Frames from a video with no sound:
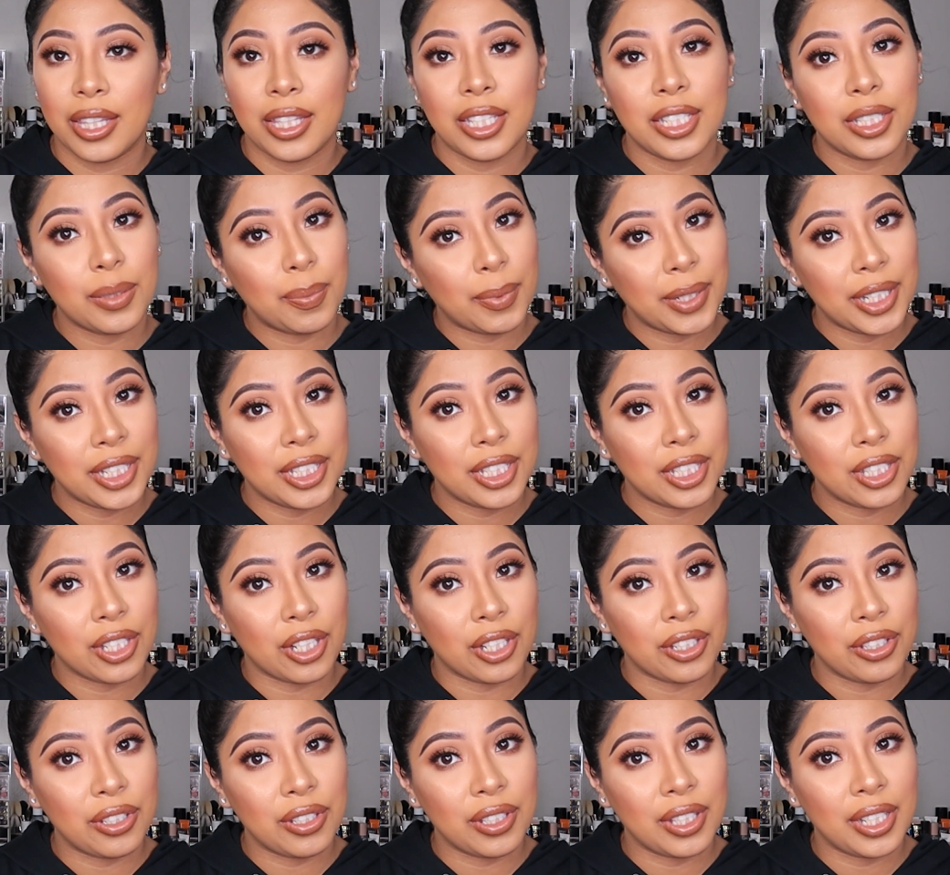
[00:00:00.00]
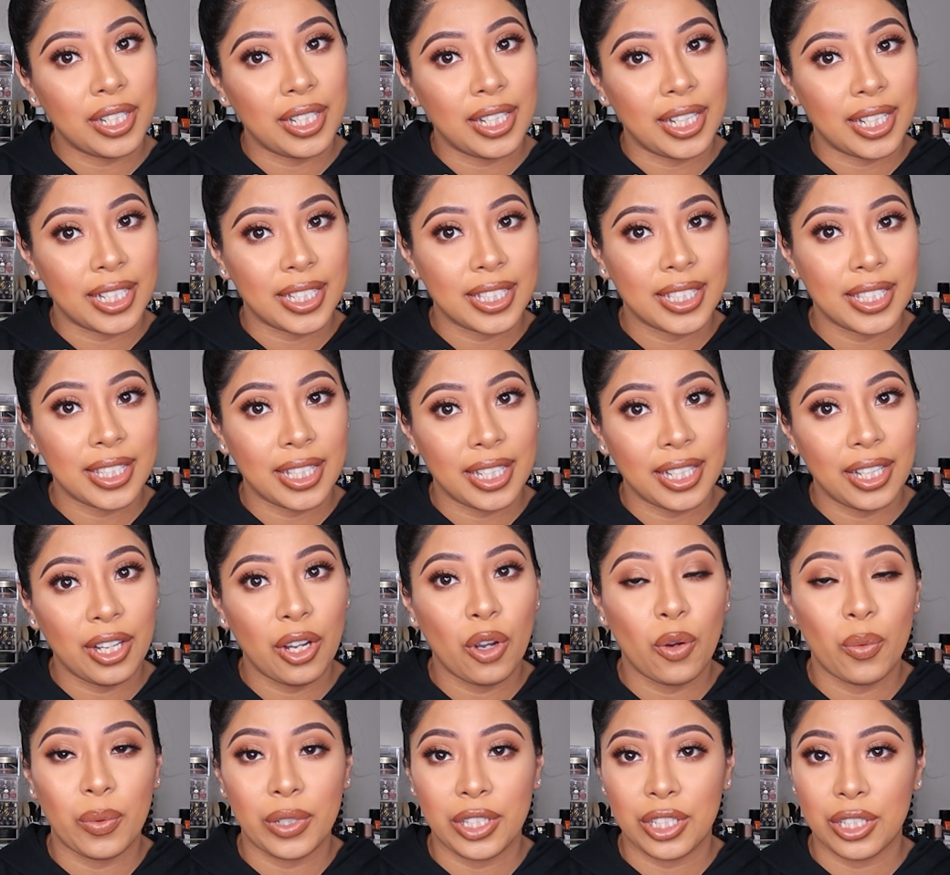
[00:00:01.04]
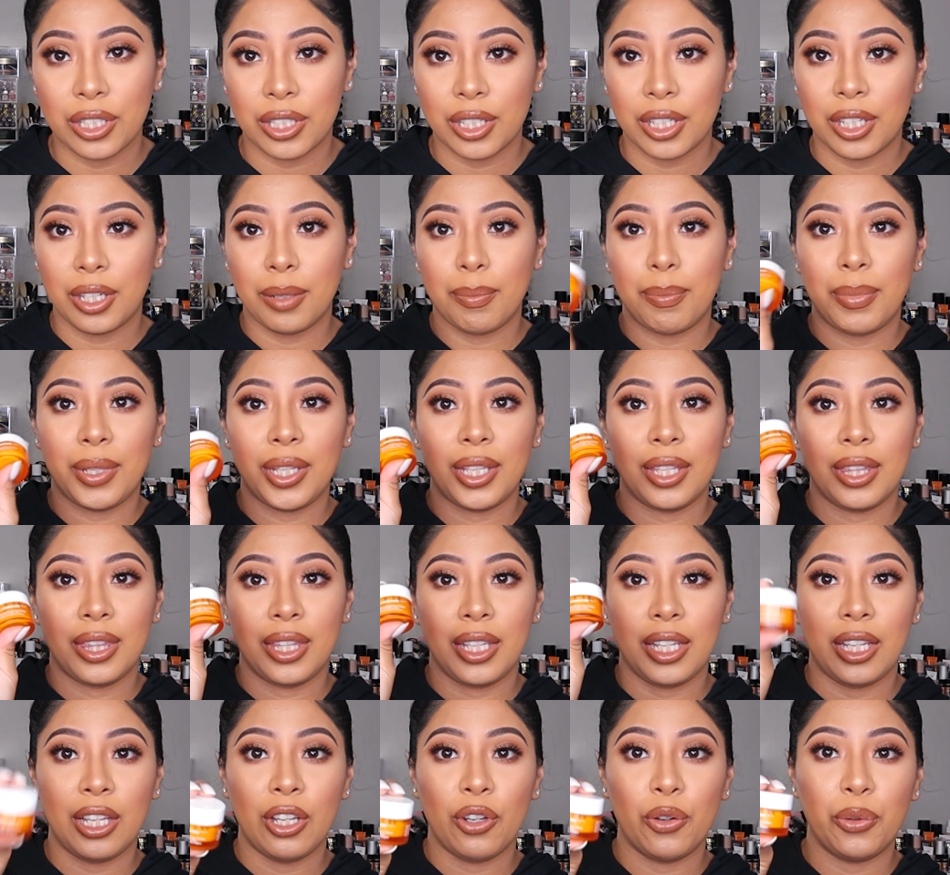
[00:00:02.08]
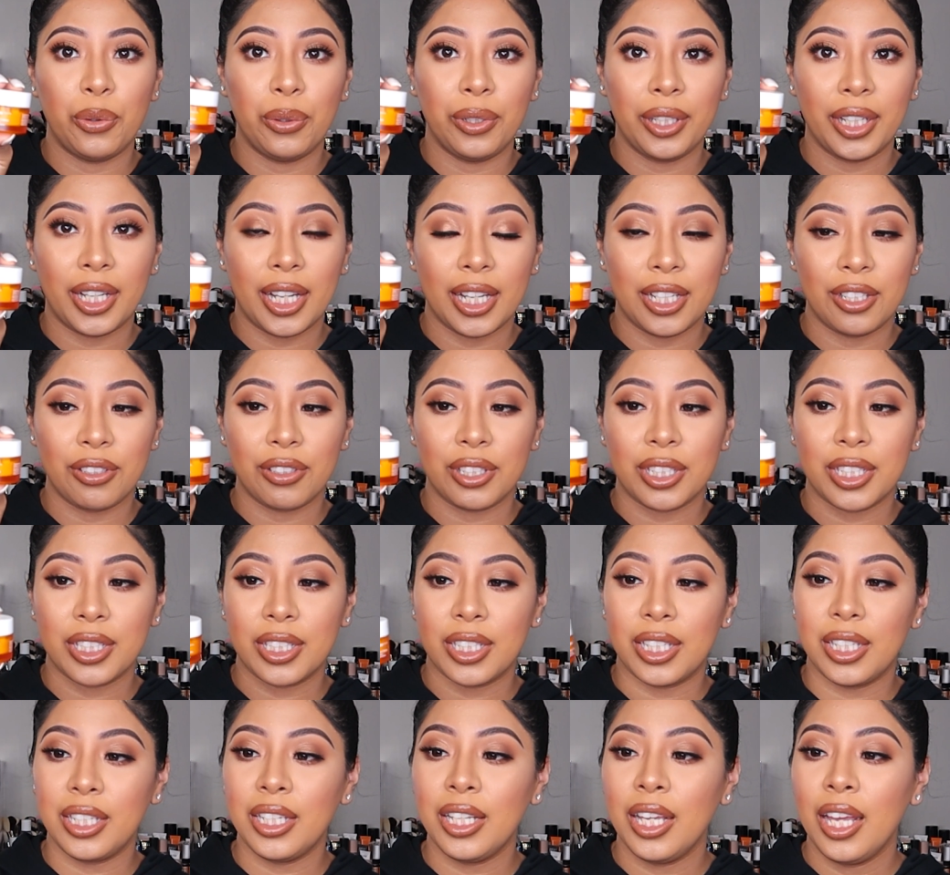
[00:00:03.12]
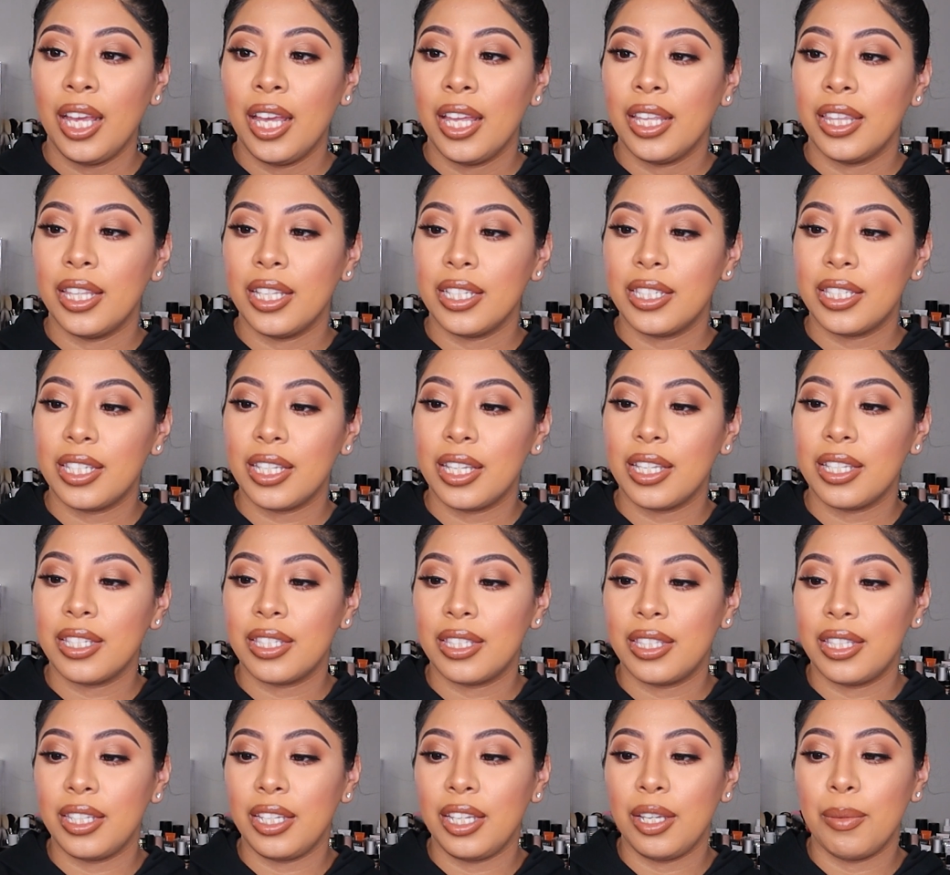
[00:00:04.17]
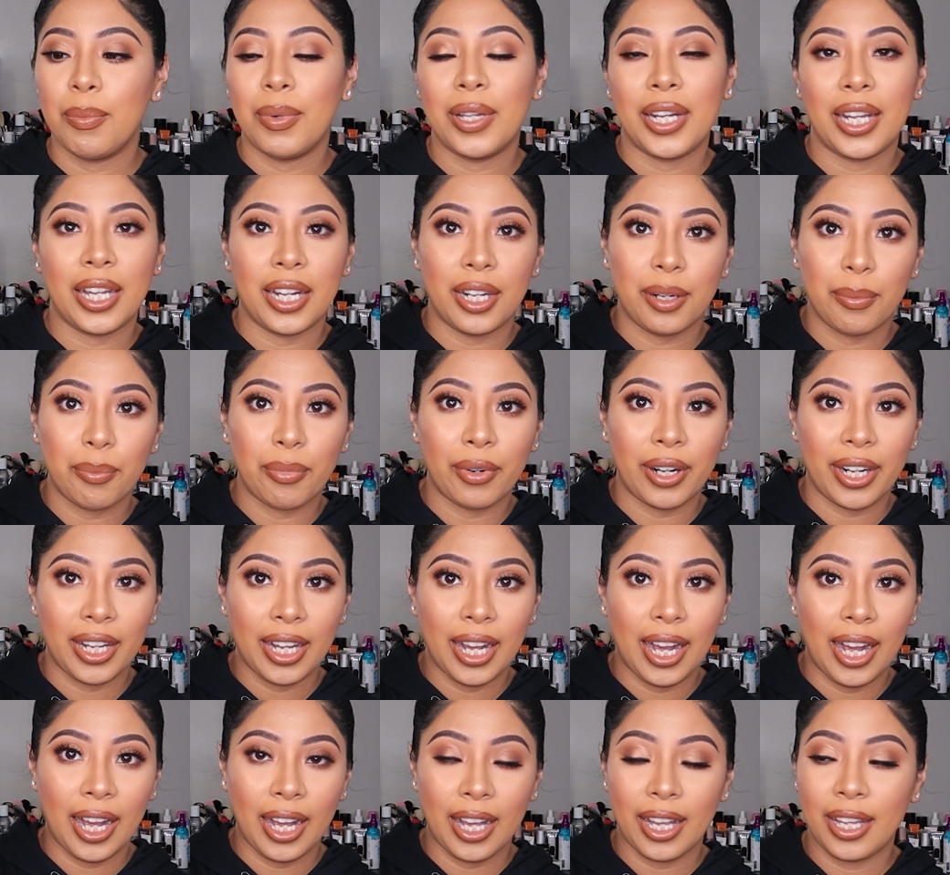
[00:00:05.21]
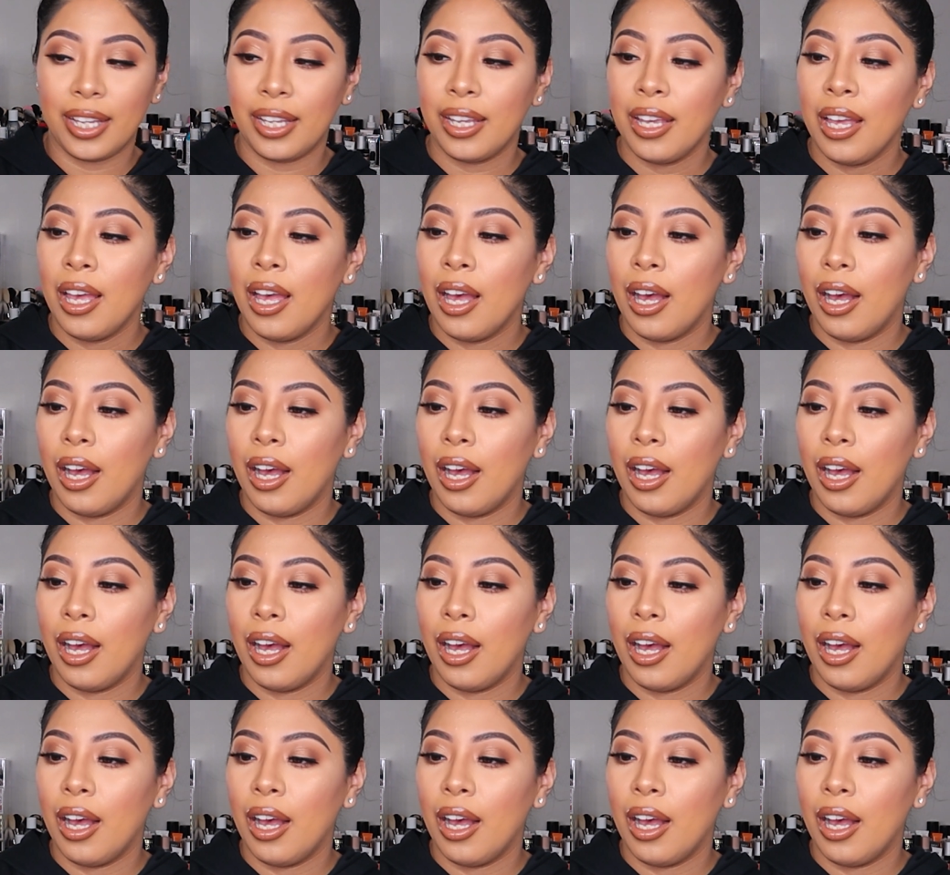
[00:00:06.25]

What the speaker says: This brings us on to the next thing, which is going to be the Hendriksen. This is the Banana Bright Eye